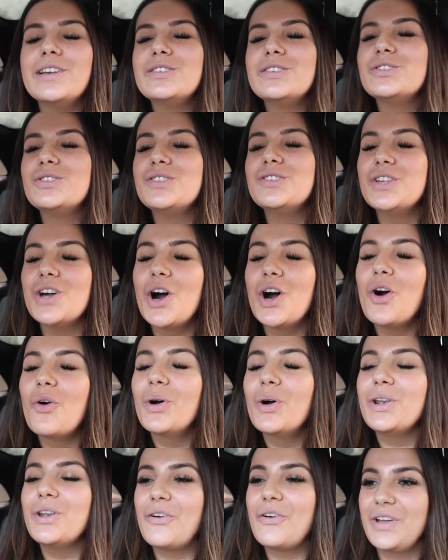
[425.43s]
it's
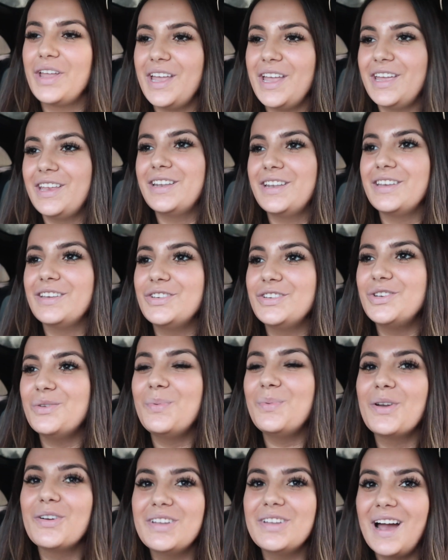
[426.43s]
so annoying to
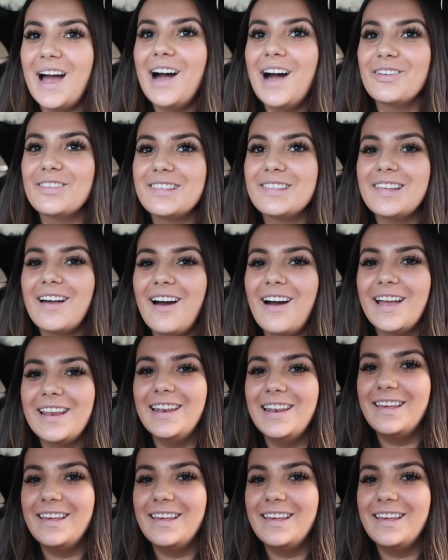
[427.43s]
be on the outside